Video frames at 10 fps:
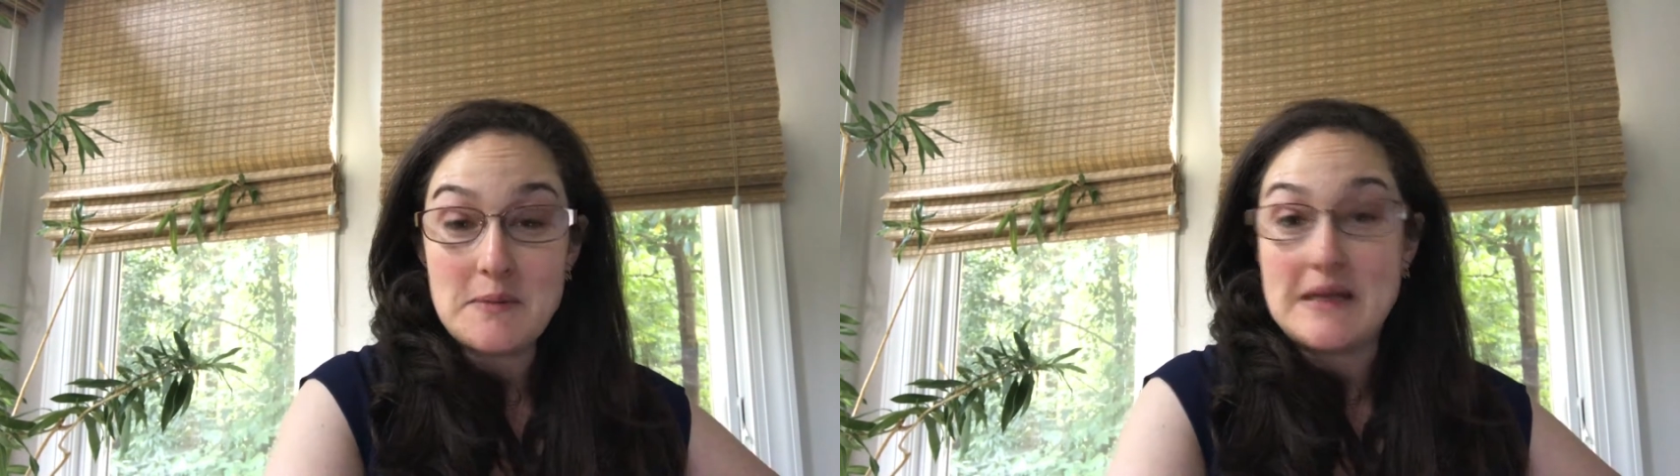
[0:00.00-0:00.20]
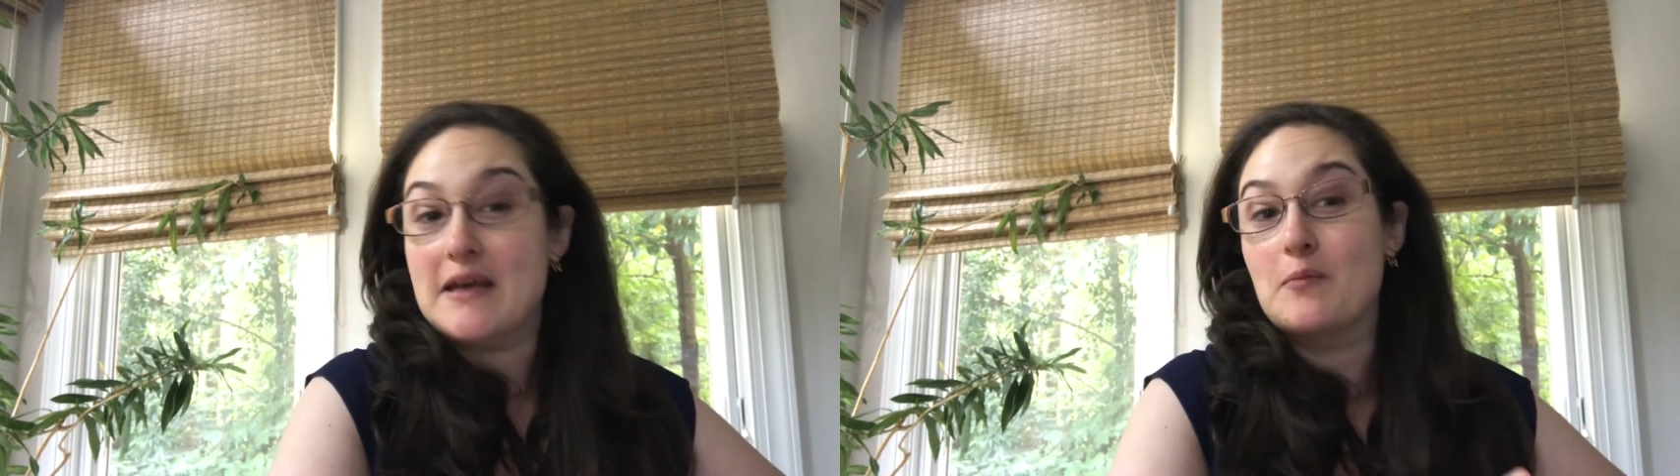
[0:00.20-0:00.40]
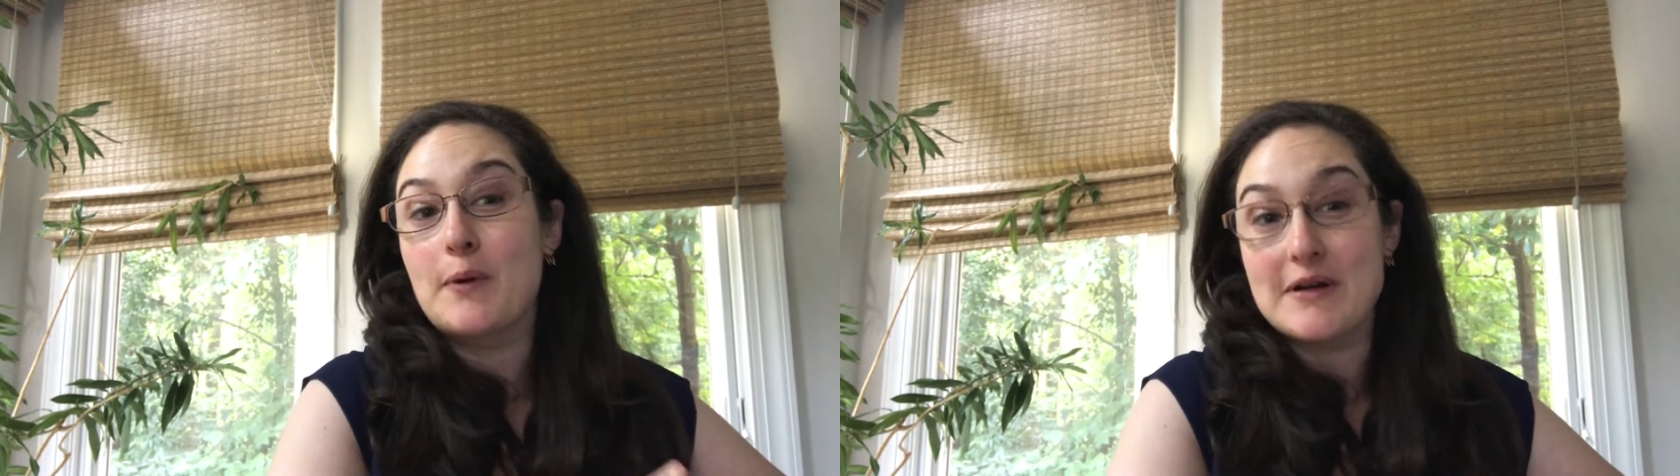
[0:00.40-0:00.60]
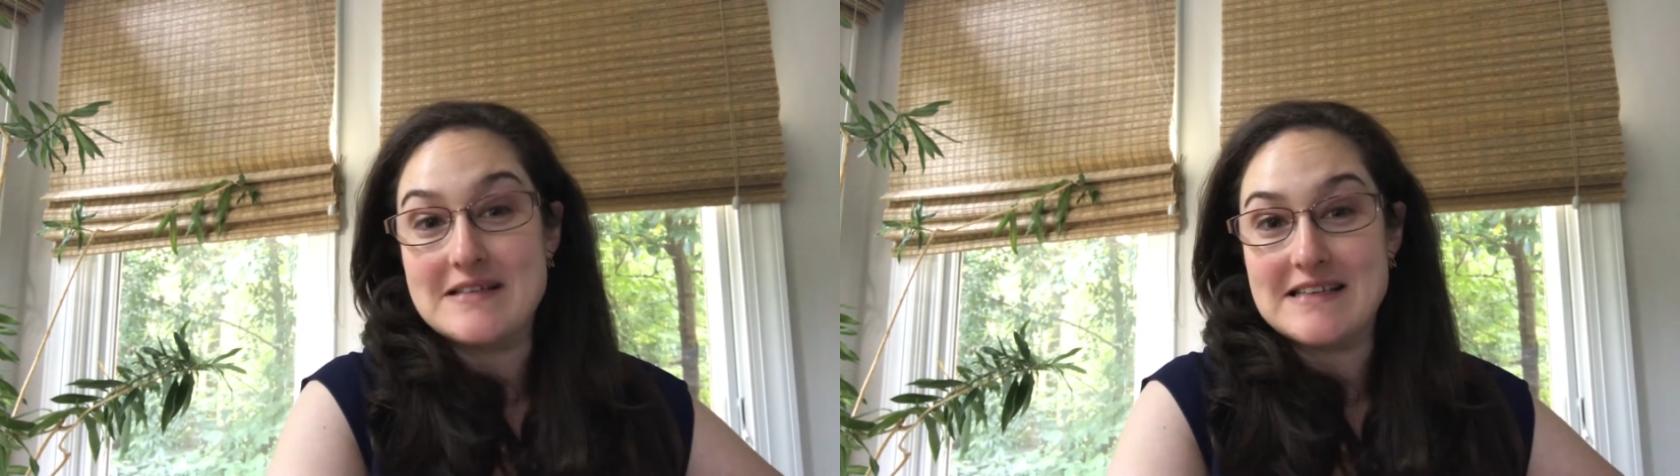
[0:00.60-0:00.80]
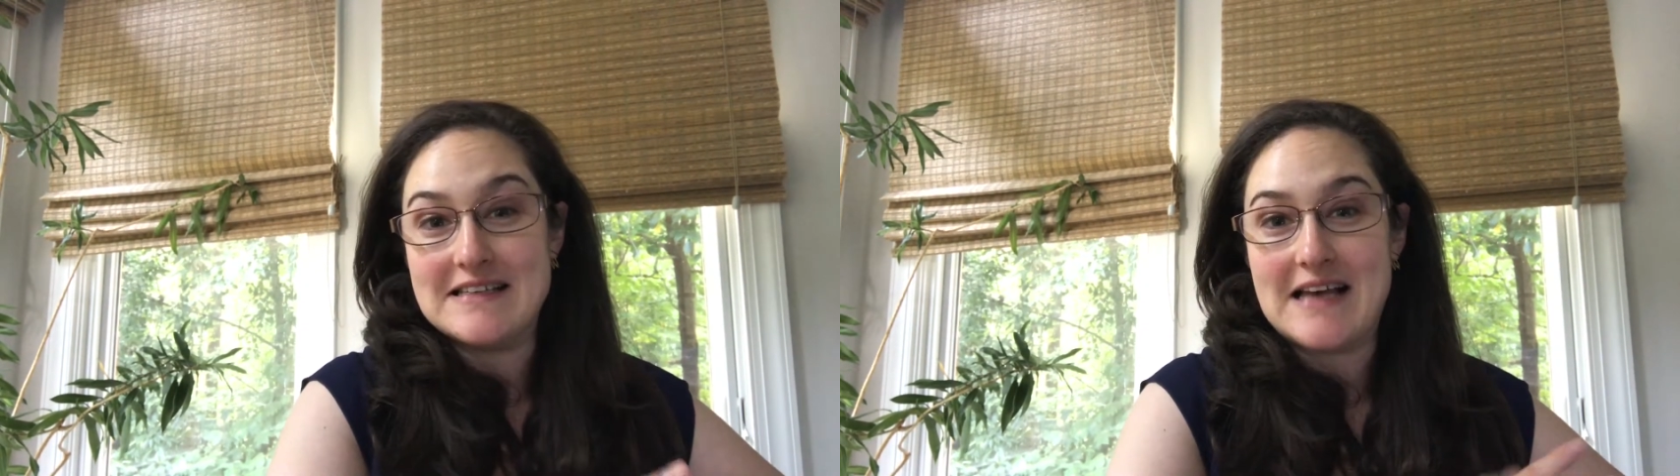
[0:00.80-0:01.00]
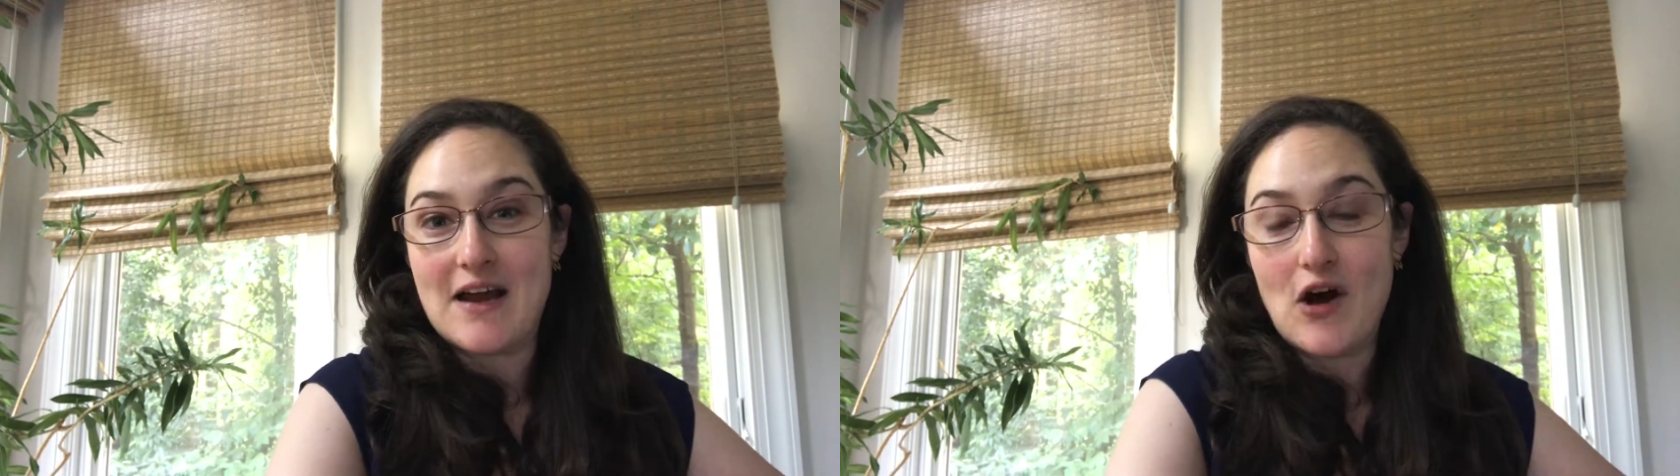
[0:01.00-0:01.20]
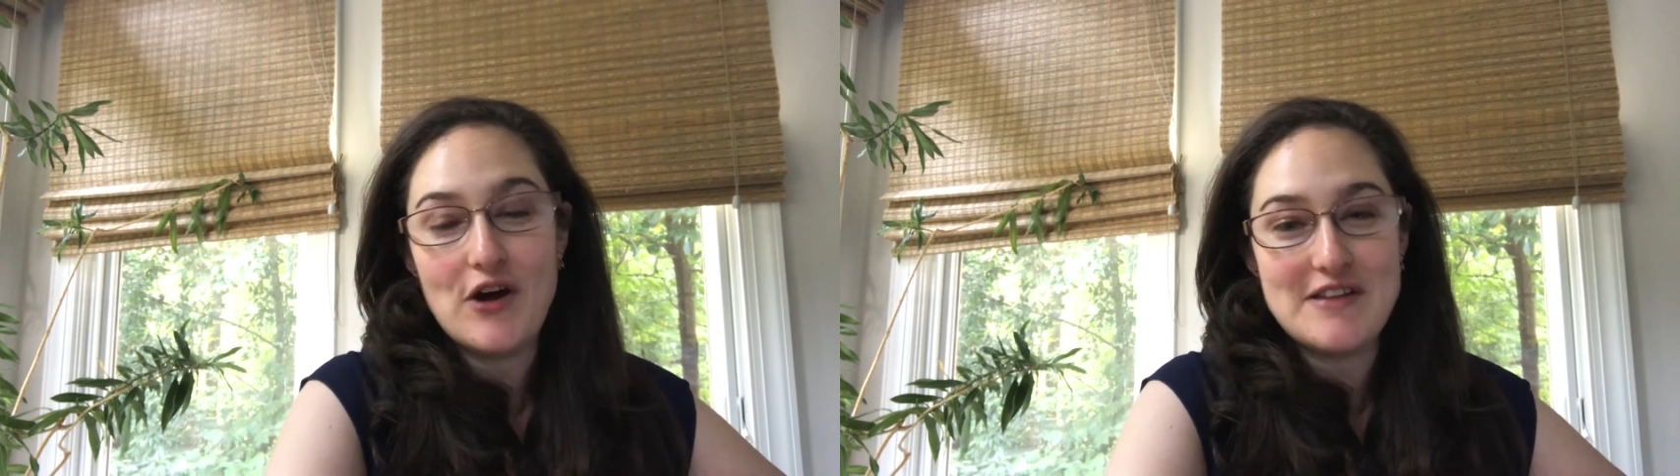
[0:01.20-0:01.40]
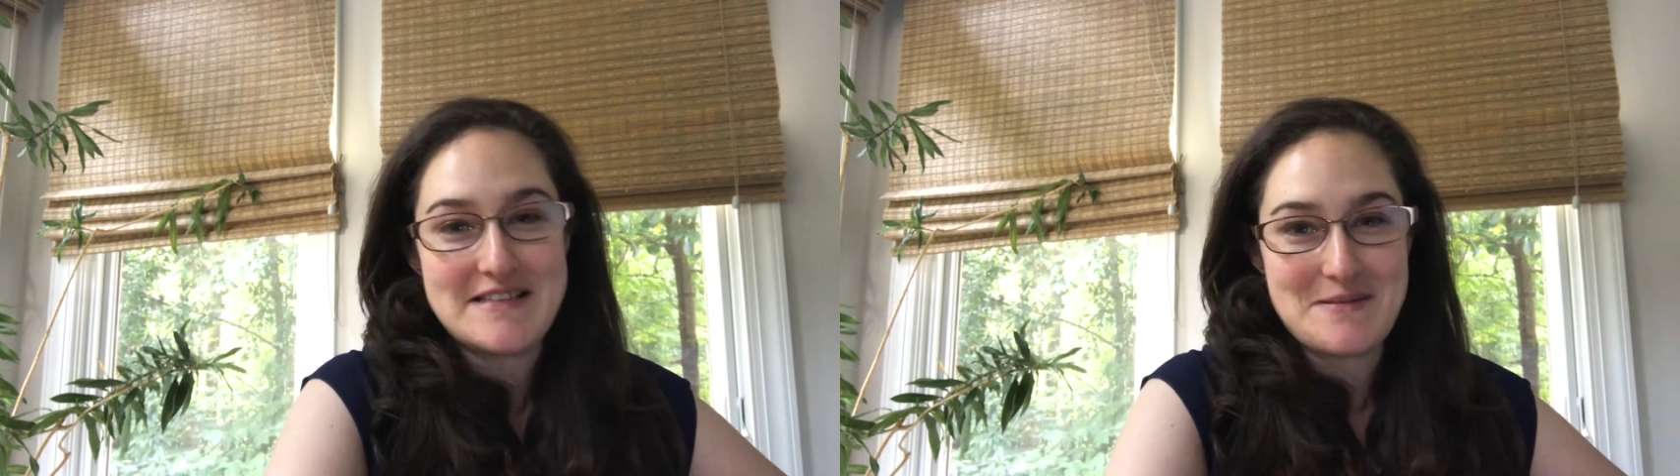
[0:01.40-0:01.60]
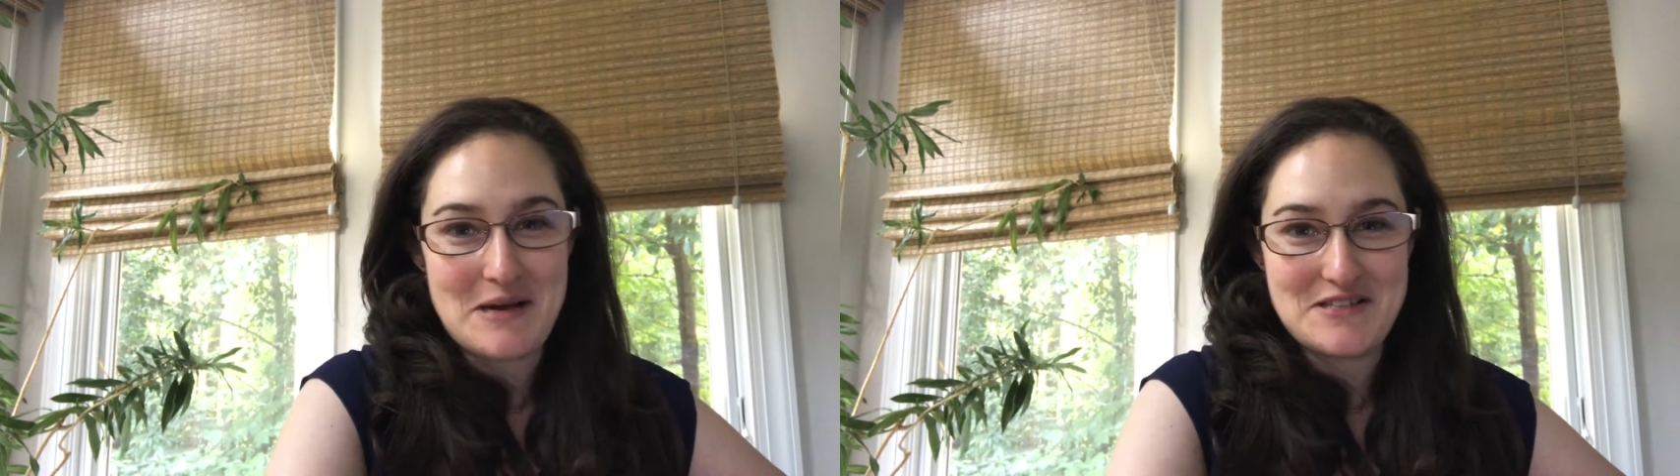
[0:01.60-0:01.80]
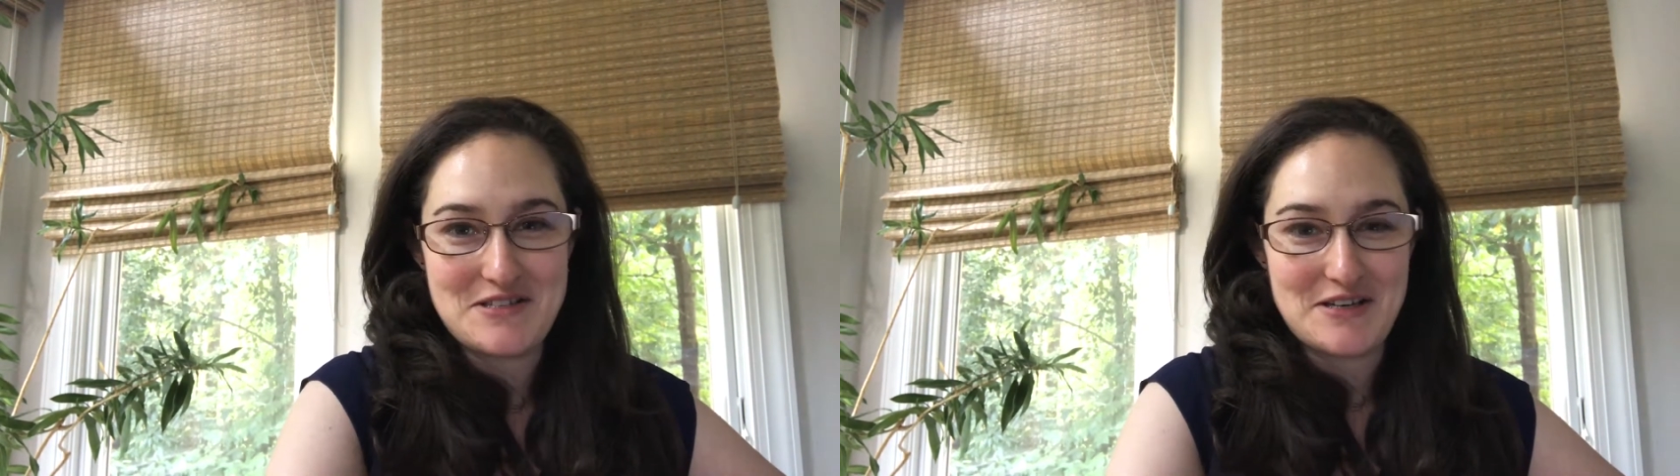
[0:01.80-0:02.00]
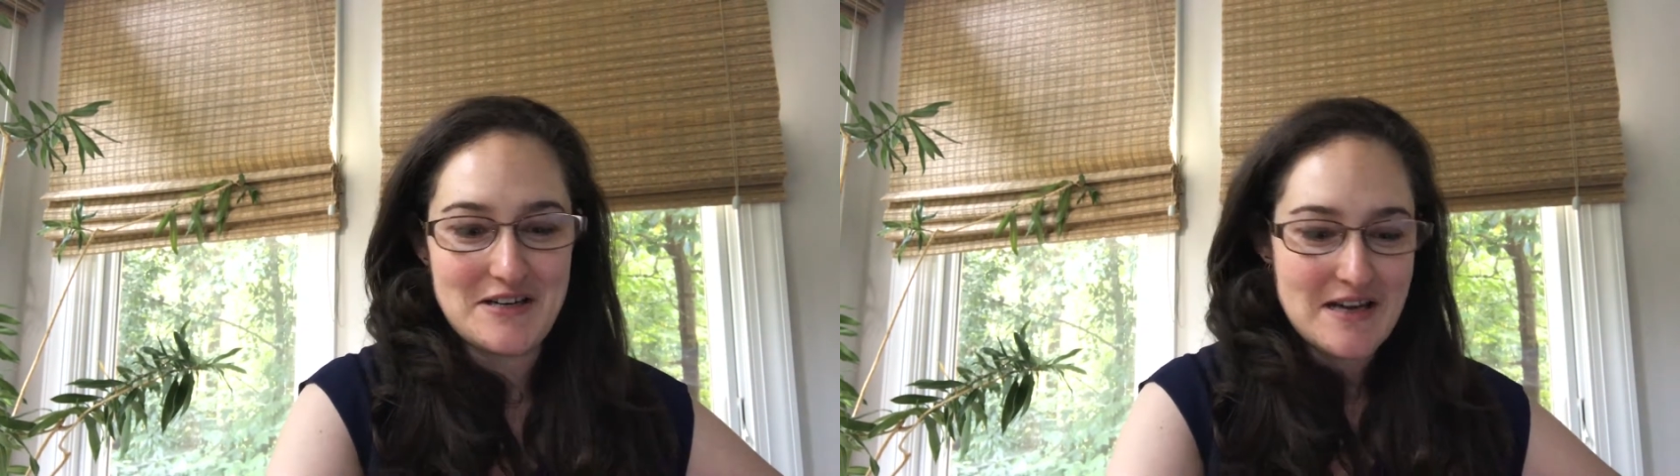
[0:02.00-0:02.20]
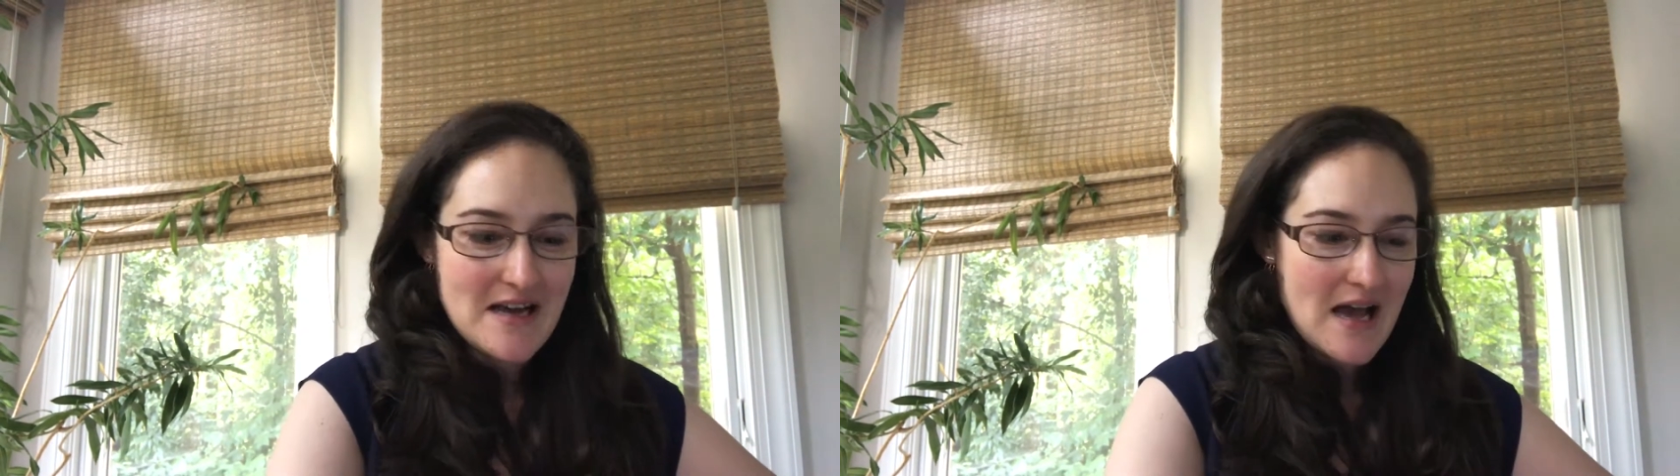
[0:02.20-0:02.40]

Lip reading: to be meeting in person at all this semester,